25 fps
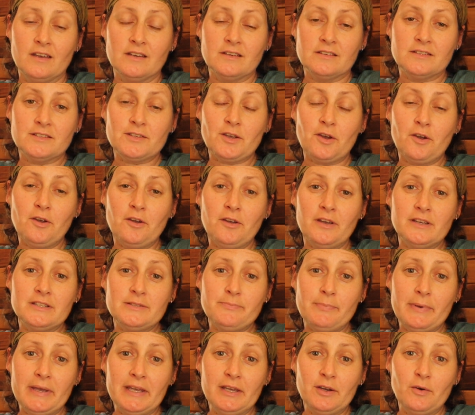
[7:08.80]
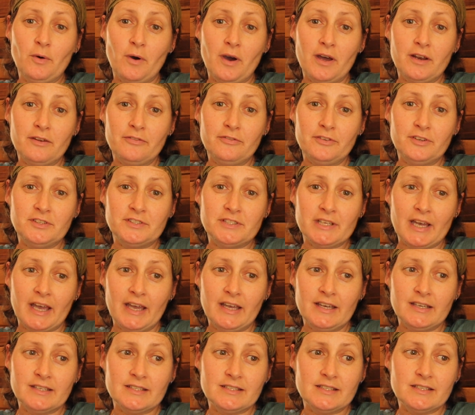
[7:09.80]
So it's been quite a few
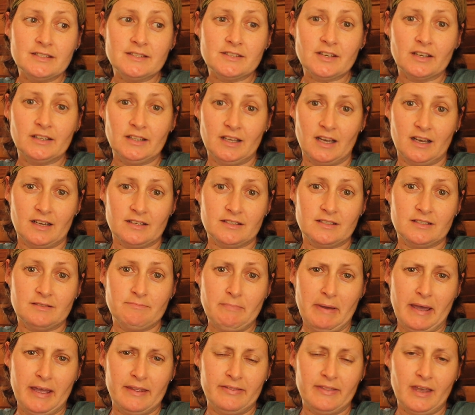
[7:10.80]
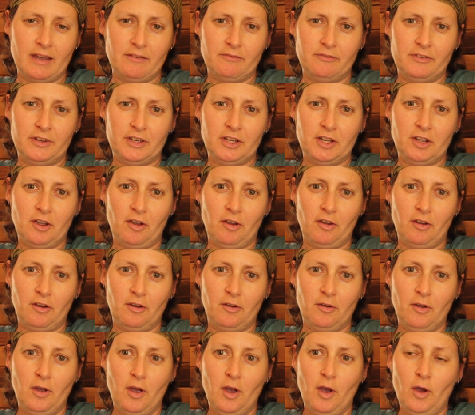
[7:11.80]
days since I last made that
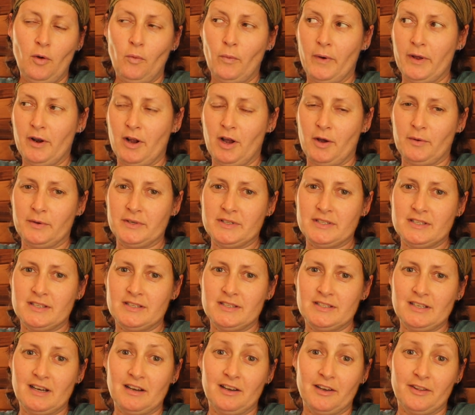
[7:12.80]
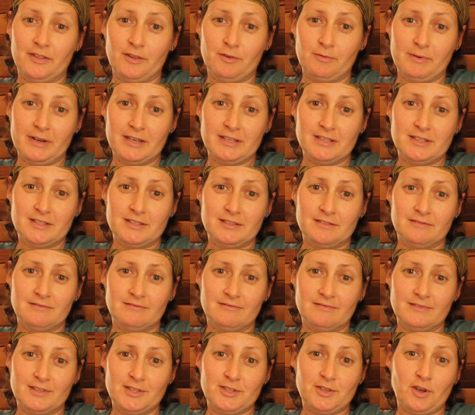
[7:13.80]
video when I was stuck at the rest
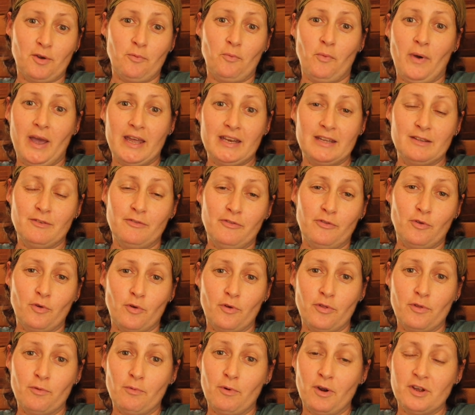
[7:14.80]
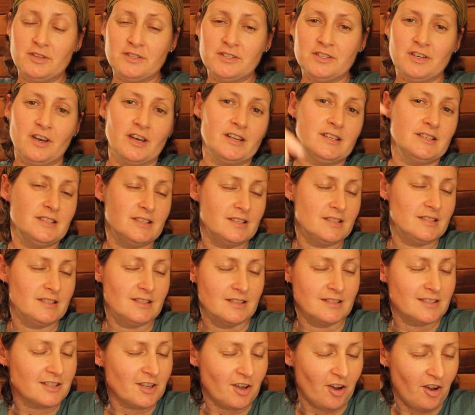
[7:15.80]
stop waiting for the roadside
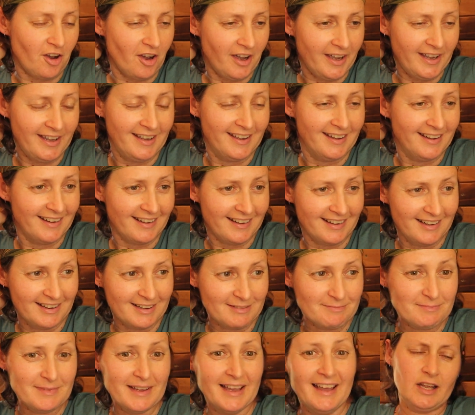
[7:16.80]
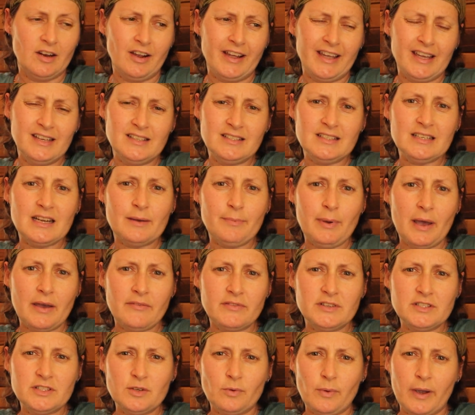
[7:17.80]
assistance guy. And I ended up
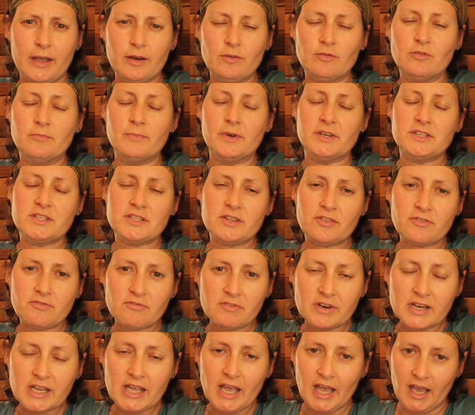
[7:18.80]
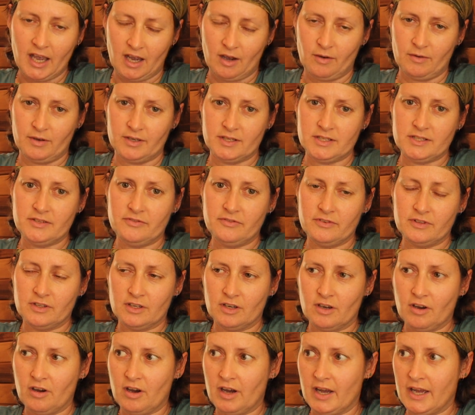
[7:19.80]
having to wait almost 3 hours for the
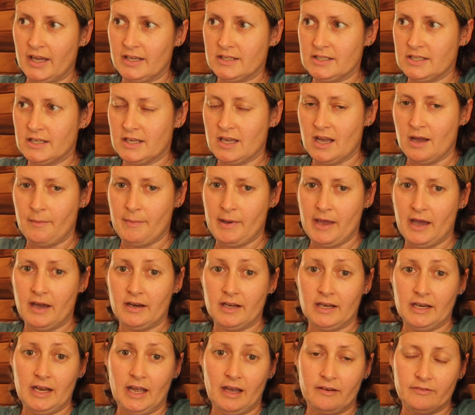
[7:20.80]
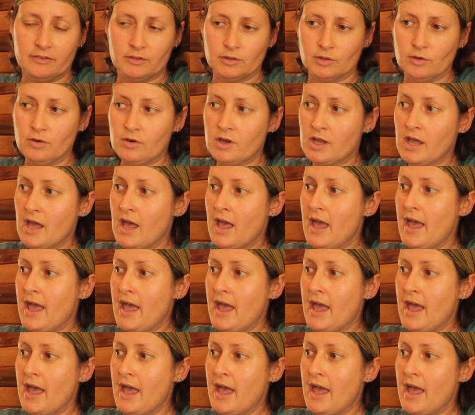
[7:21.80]
guy to come out and have a look.